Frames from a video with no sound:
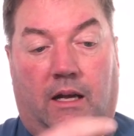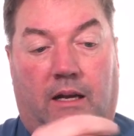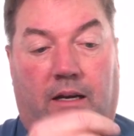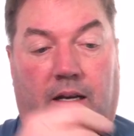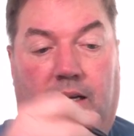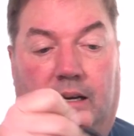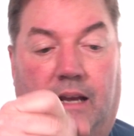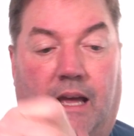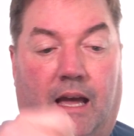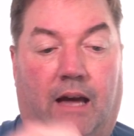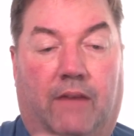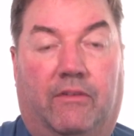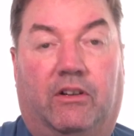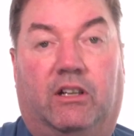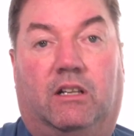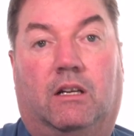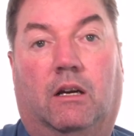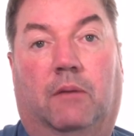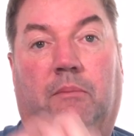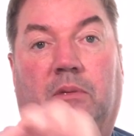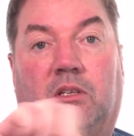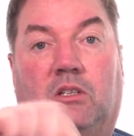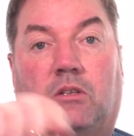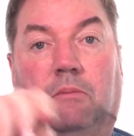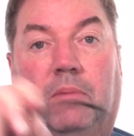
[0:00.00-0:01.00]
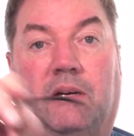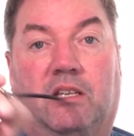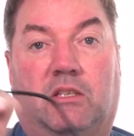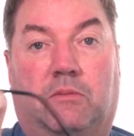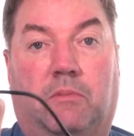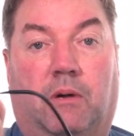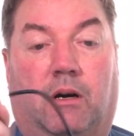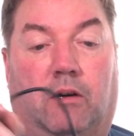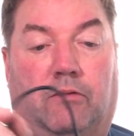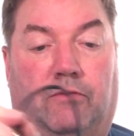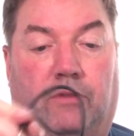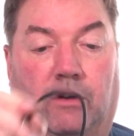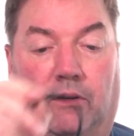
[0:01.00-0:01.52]
and then have it come into my
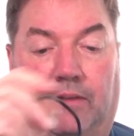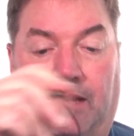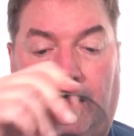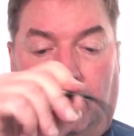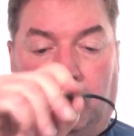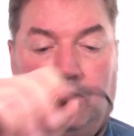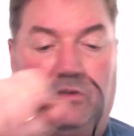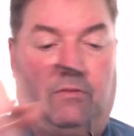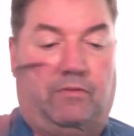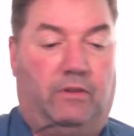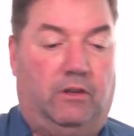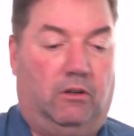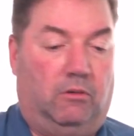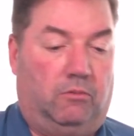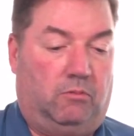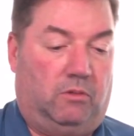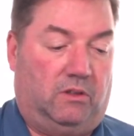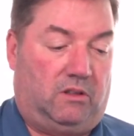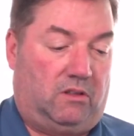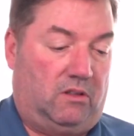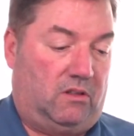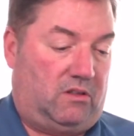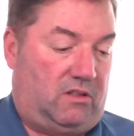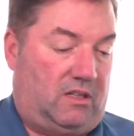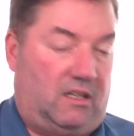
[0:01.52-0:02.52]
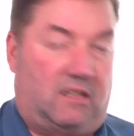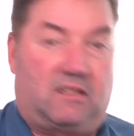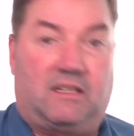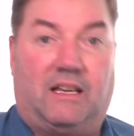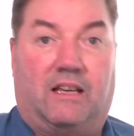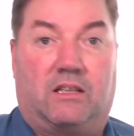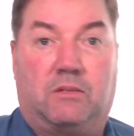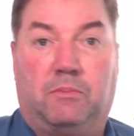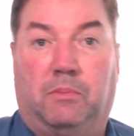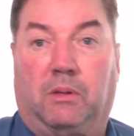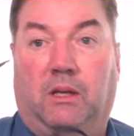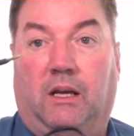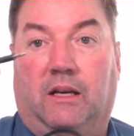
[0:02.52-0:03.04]
smartphone. That was filmed with the
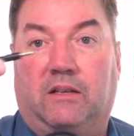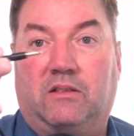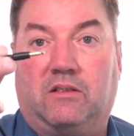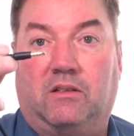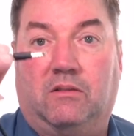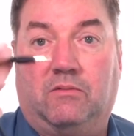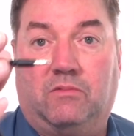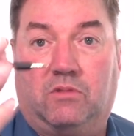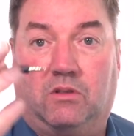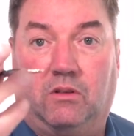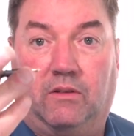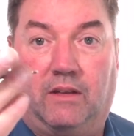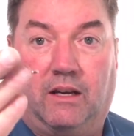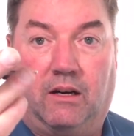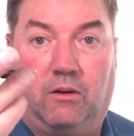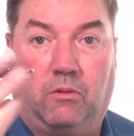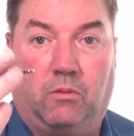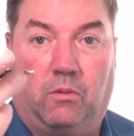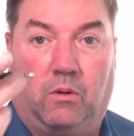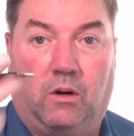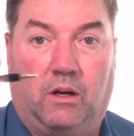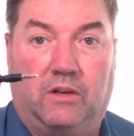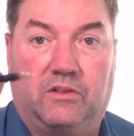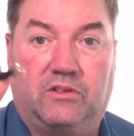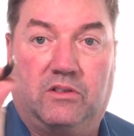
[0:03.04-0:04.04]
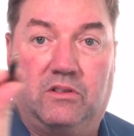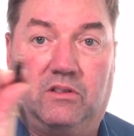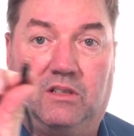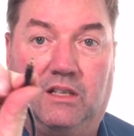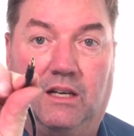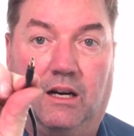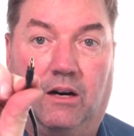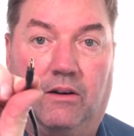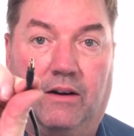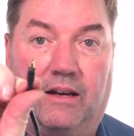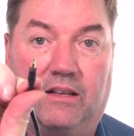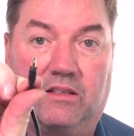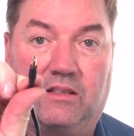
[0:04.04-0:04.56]
Success Plus. So there it was,
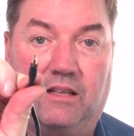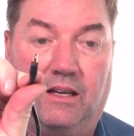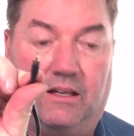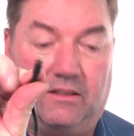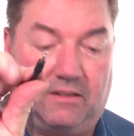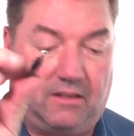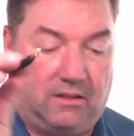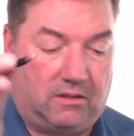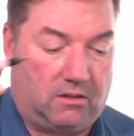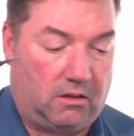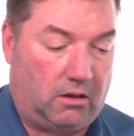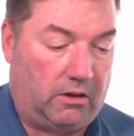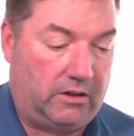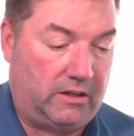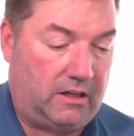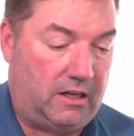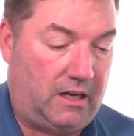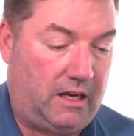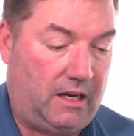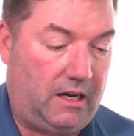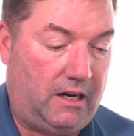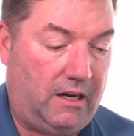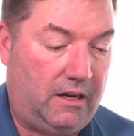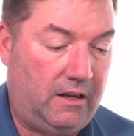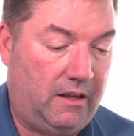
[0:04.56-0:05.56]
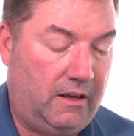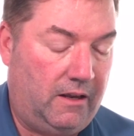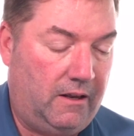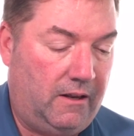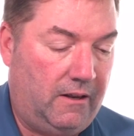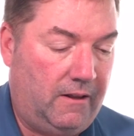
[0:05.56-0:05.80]
TRSS, that's all you needed.